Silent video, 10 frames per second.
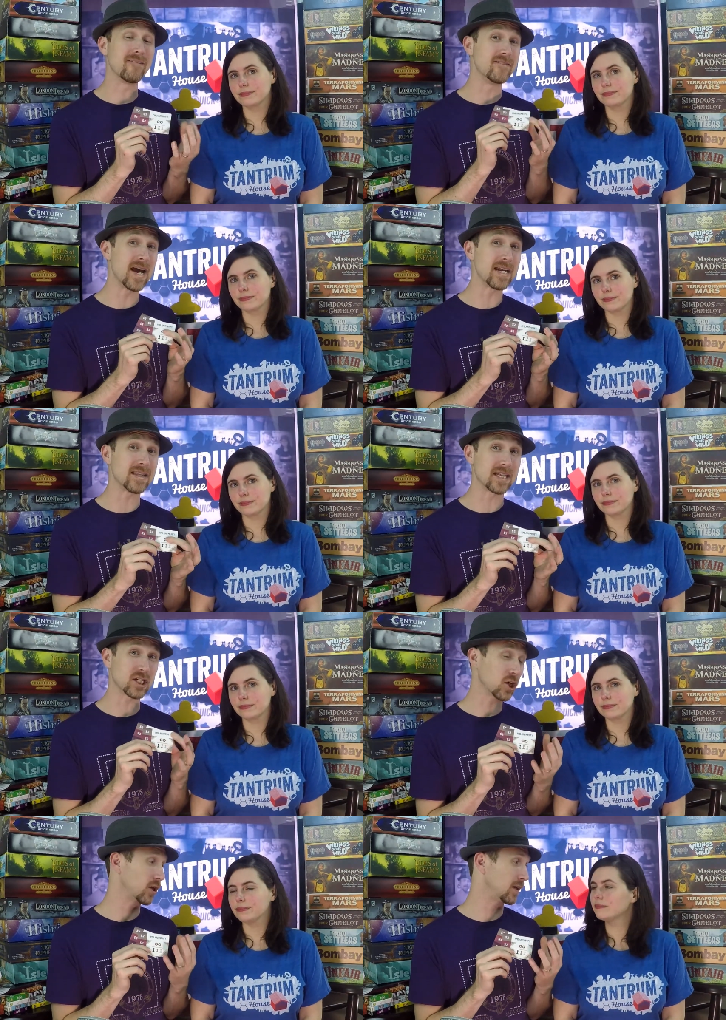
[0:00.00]
Speaker 1: event
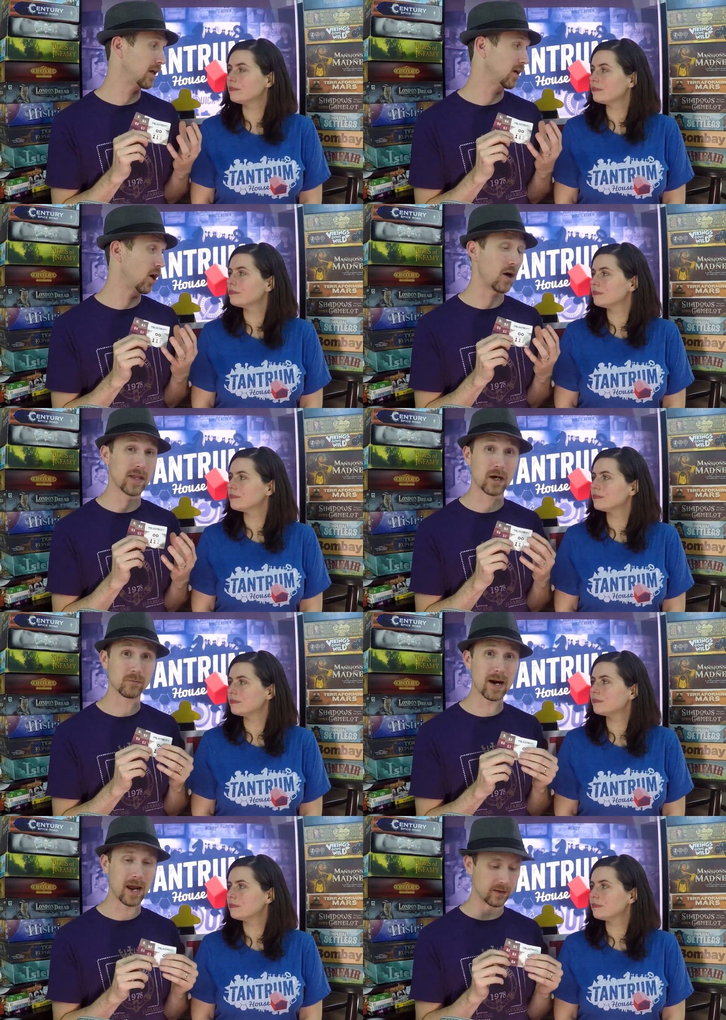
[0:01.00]
that's currently on
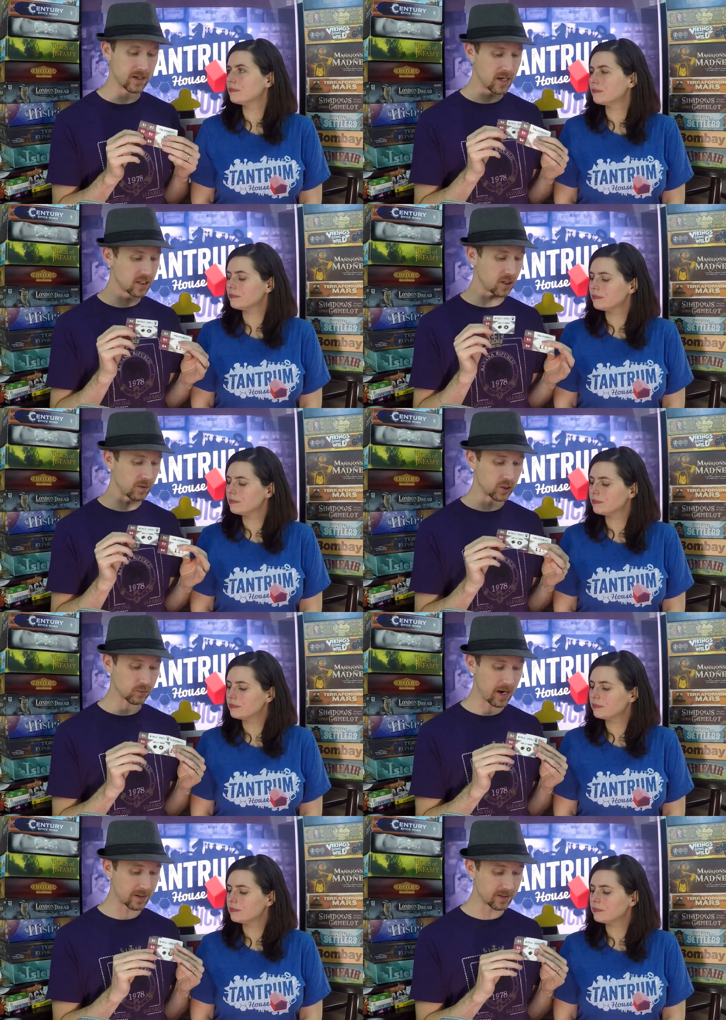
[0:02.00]
that round. So
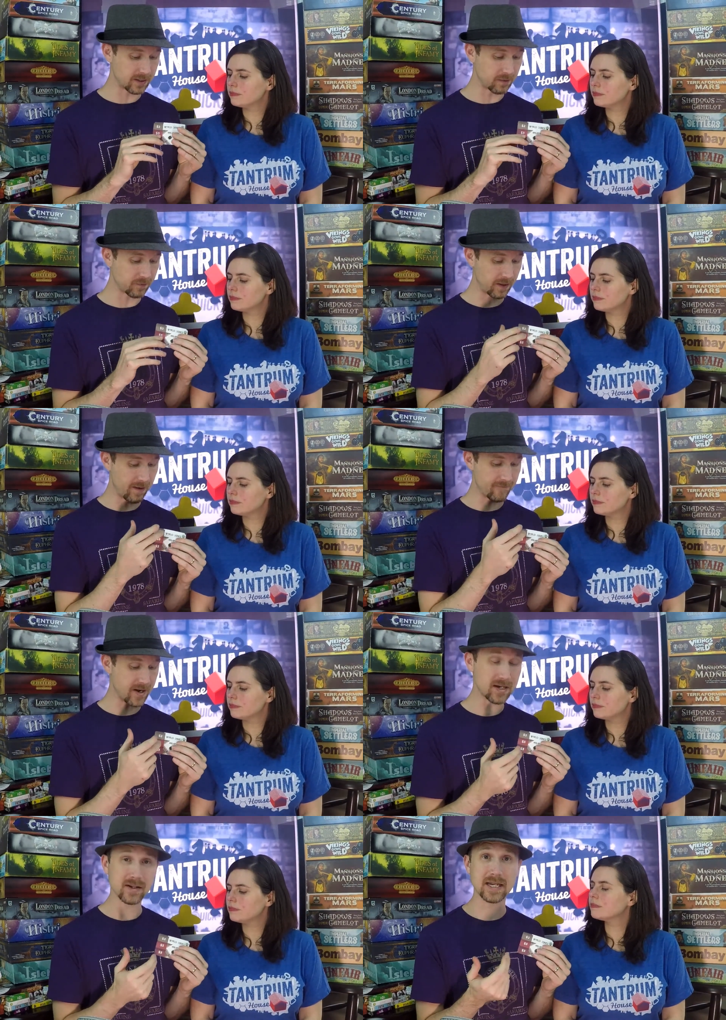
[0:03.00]
each round's a different
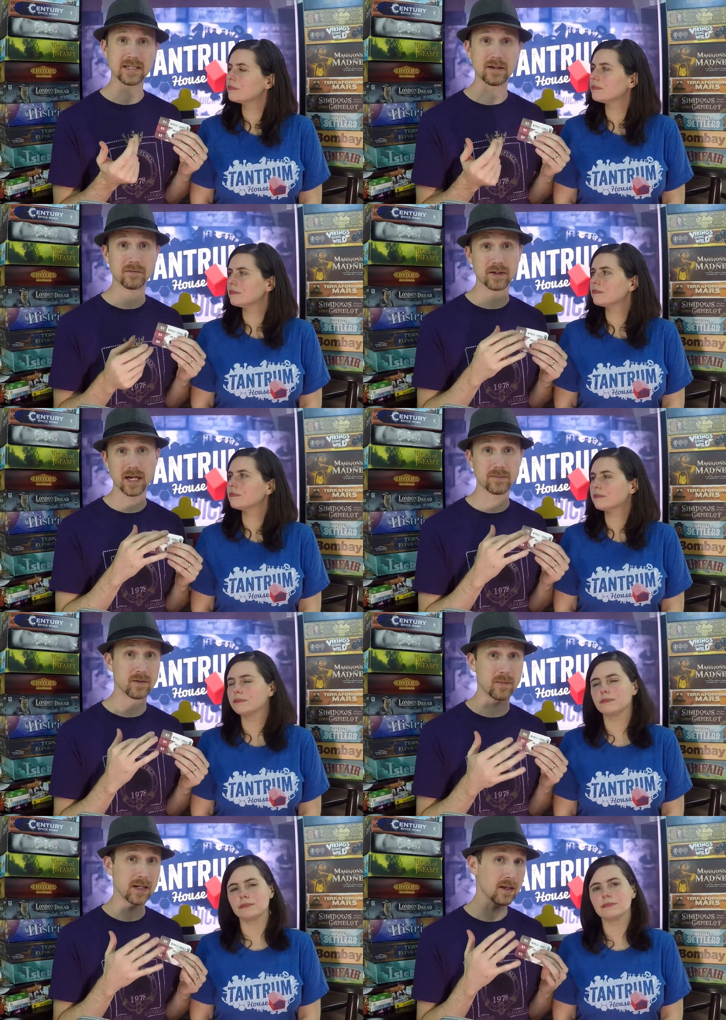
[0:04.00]
event. You get different
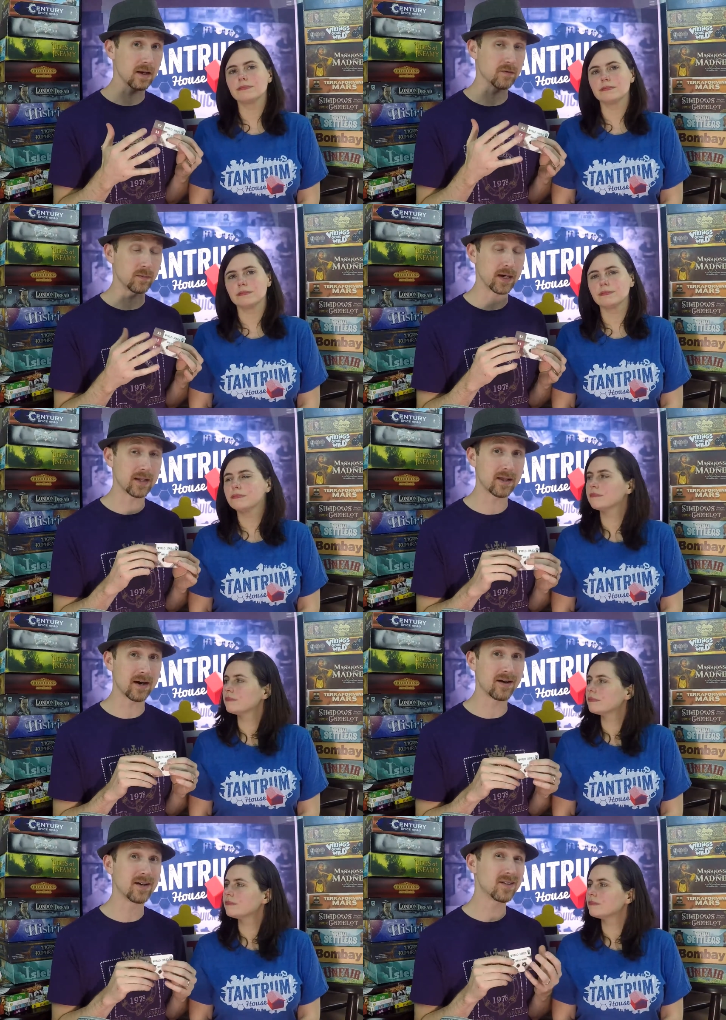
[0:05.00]
types of money if you play it
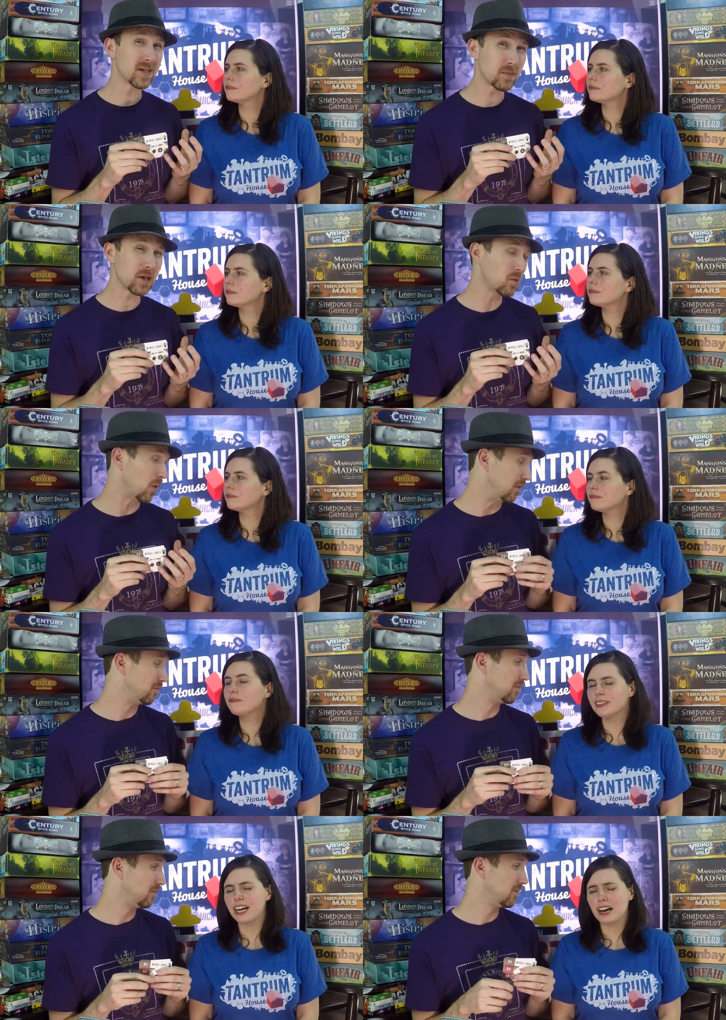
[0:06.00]
there.
Speaker 2: So that's pretty cool.
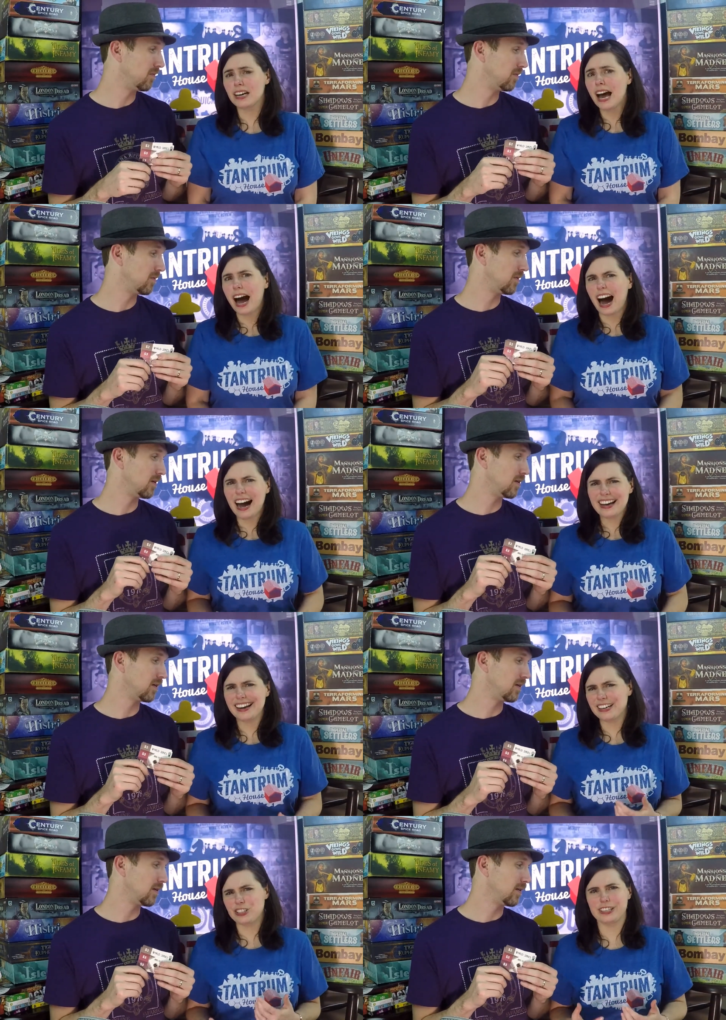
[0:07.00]
Yeah.
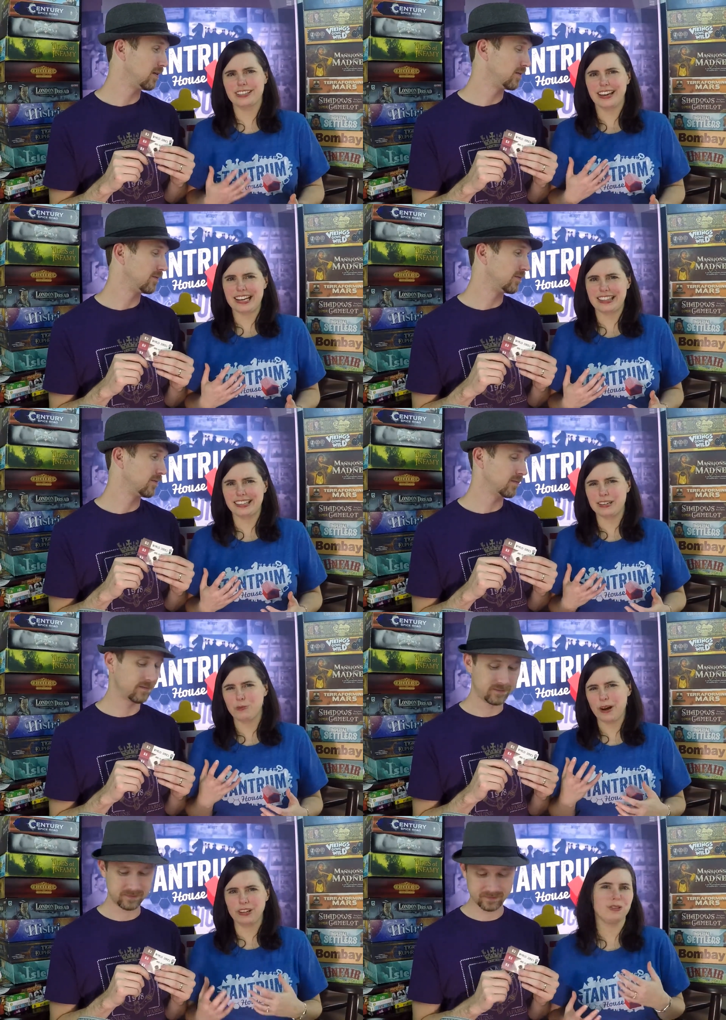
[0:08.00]
I actually like
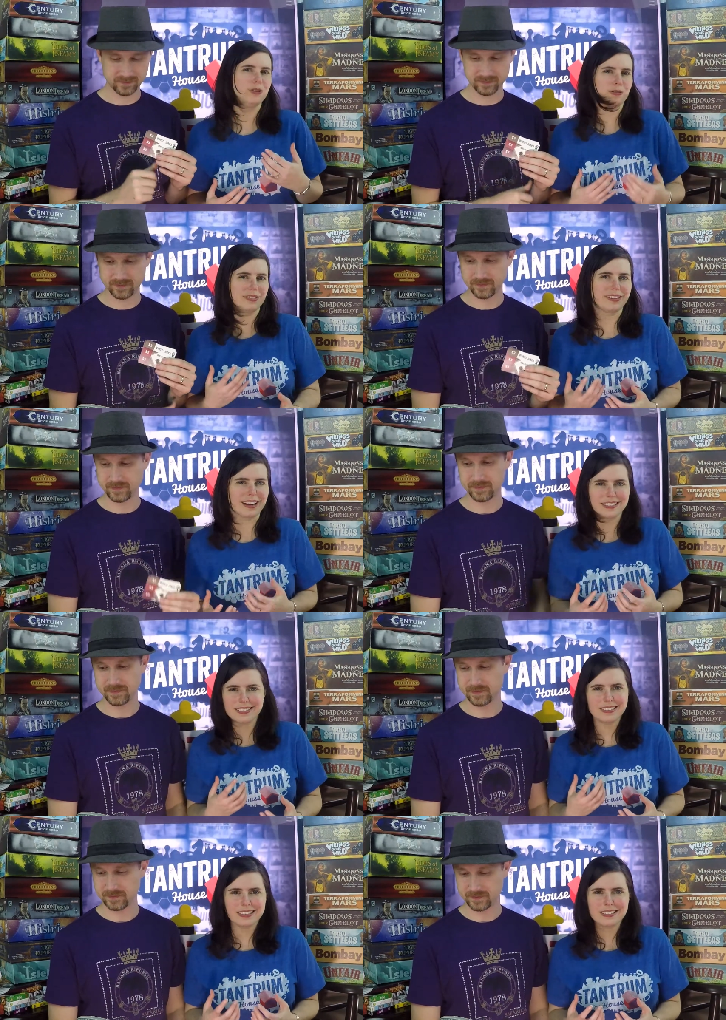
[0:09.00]
the way you use
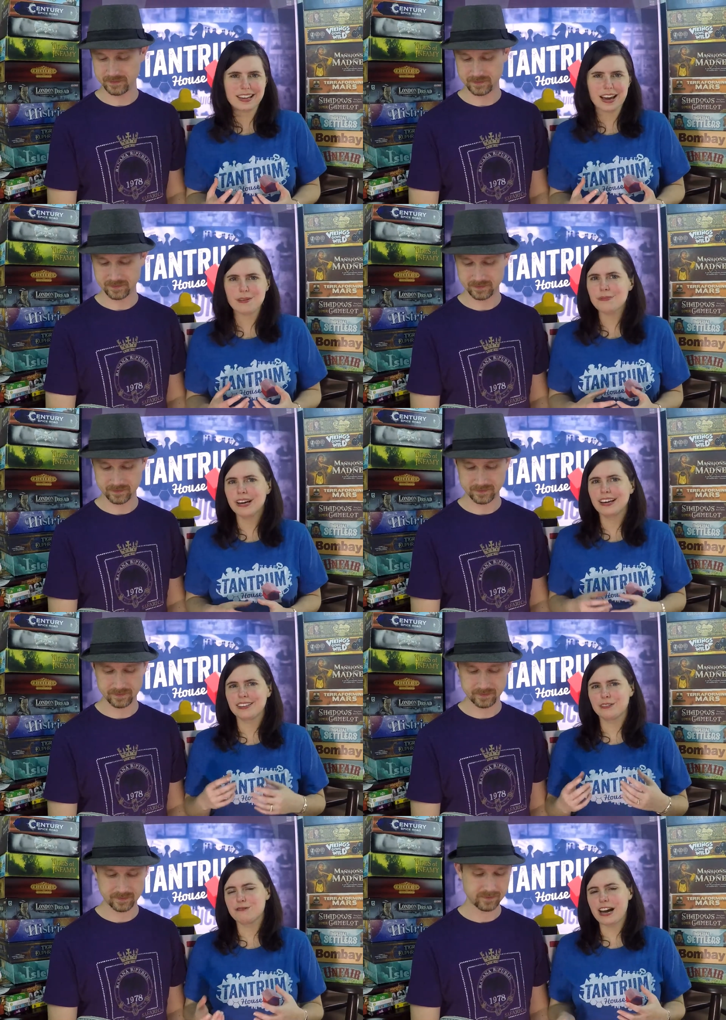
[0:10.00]
dice in this game
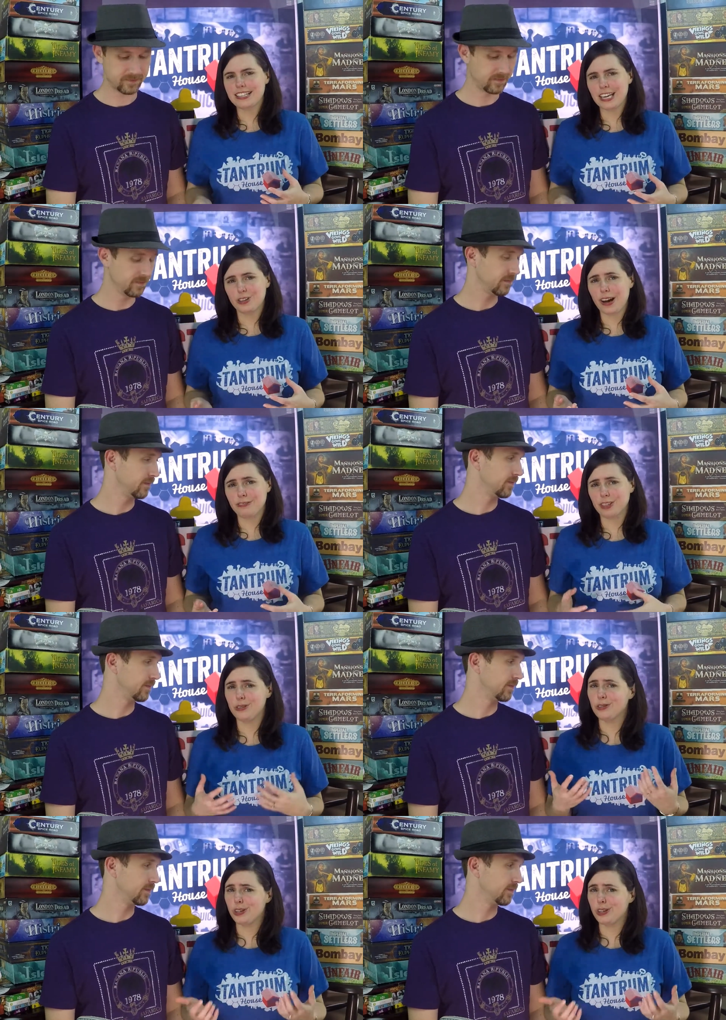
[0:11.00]
the fact that you have to use